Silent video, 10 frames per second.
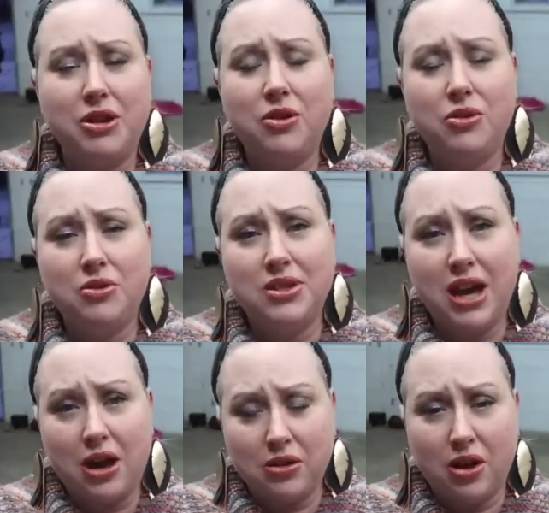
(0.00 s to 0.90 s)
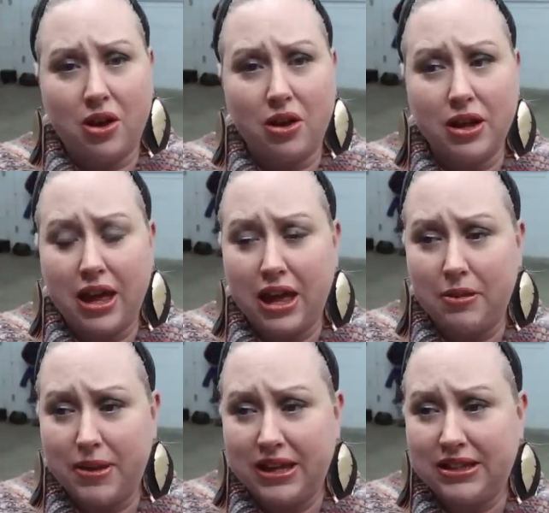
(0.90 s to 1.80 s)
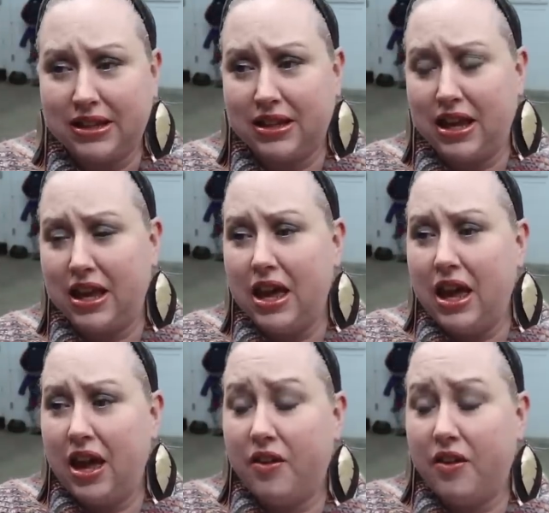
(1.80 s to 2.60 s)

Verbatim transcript: mean who knows how long and basically